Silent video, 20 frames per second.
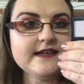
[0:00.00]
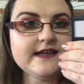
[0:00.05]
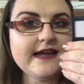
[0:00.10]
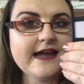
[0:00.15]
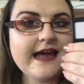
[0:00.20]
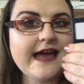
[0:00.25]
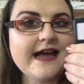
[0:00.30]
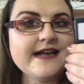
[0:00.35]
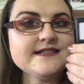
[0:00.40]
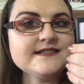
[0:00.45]
It
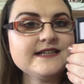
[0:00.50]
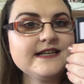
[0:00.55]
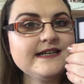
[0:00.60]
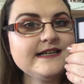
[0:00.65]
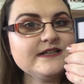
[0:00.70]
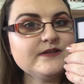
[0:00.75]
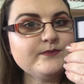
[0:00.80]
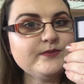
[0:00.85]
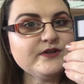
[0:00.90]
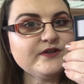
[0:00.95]
has a
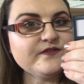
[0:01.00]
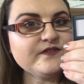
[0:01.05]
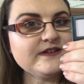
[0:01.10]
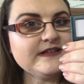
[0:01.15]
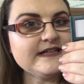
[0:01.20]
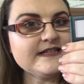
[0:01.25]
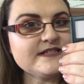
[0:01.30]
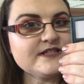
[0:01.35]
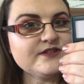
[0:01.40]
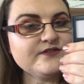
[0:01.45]
little bit of
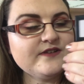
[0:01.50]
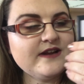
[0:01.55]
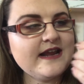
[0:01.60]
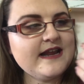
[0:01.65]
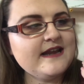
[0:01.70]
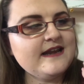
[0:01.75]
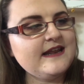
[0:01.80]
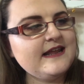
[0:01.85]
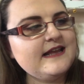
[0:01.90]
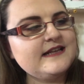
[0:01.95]
glitter
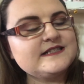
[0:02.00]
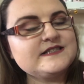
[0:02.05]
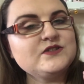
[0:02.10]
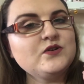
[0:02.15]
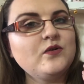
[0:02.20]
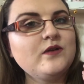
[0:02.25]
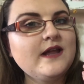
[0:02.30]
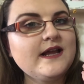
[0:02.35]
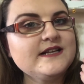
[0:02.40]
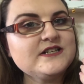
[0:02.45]
in. It's
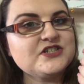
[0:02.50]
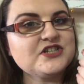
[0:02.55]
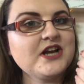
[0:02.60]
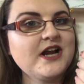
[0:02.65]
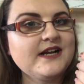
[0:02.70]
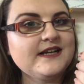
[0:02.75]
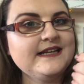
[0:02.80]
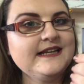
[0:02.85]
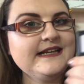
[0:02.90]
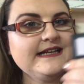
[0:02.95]
not like chunky